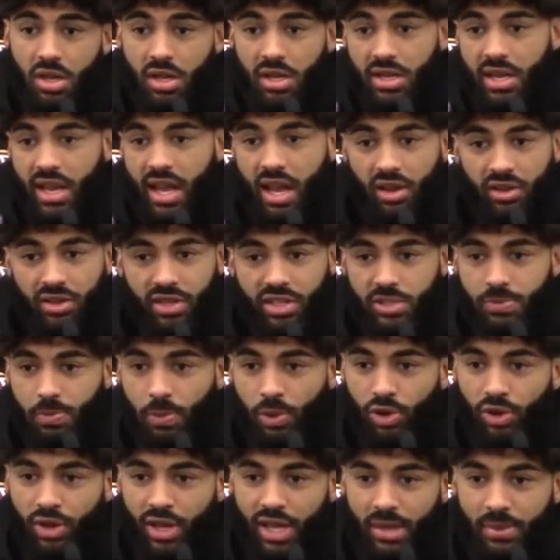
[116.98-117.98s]
now in this
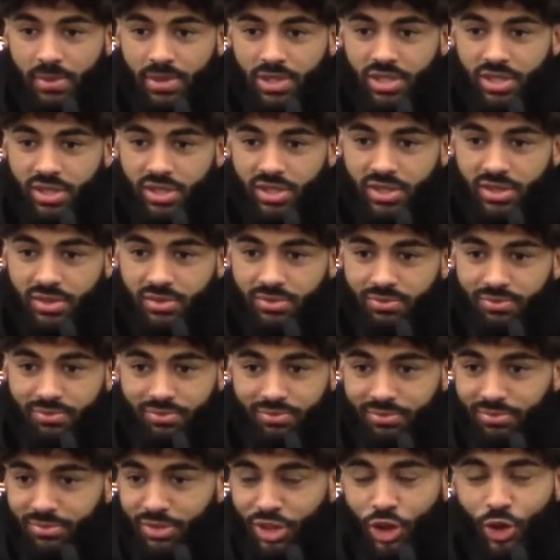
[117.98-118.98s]
bowl game, it's just
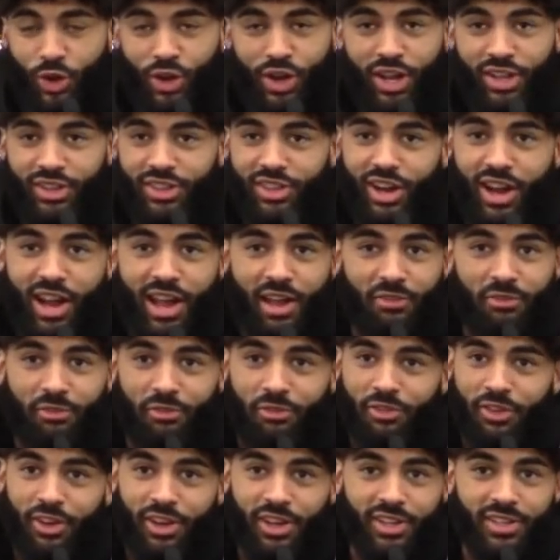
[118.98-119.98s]
going out there having
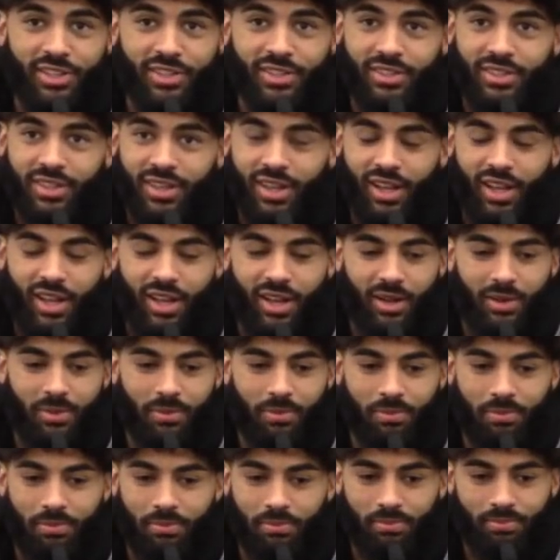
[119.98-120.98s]
fun,
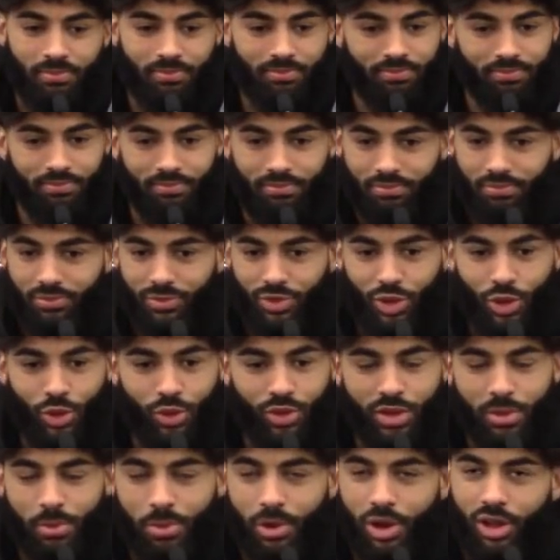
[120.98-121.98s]

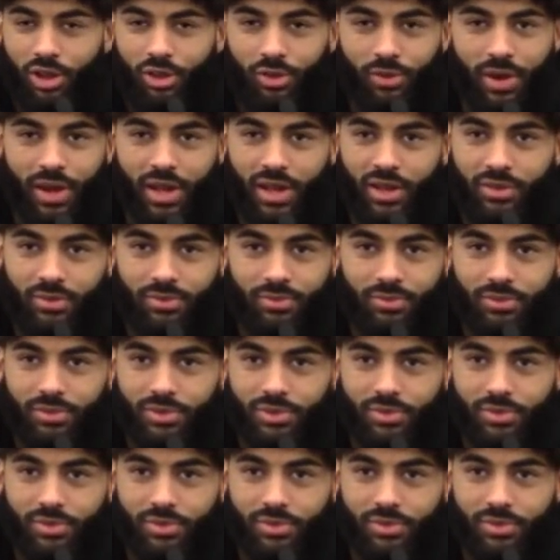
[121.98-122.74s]
throwing the ball around,